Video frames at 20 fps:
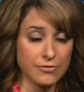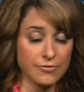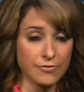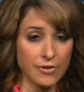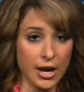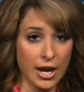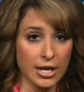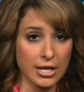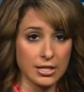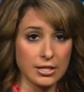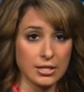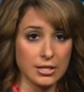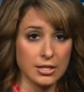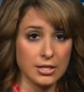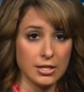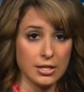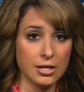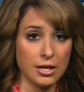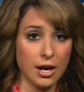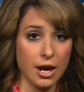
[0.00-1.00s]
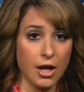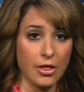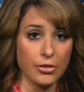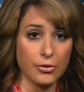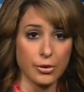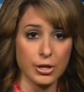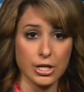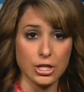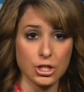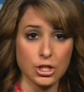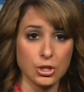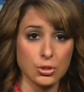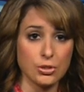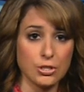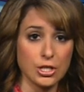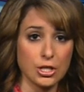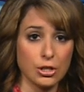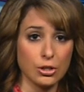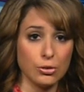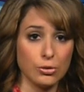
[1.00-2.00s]
fight. Other
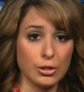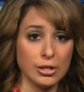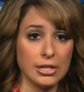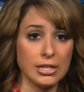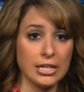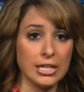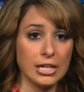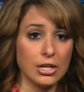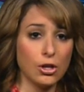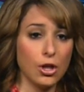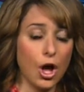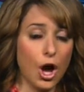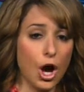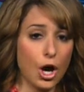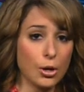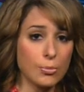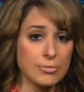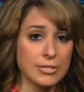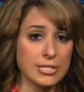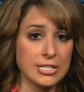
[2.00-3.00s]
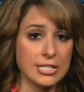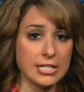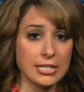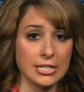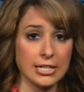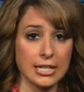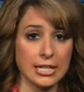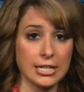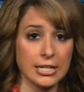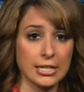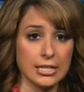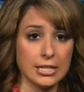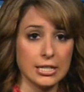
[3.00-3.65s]
issues include illegal arms dealing.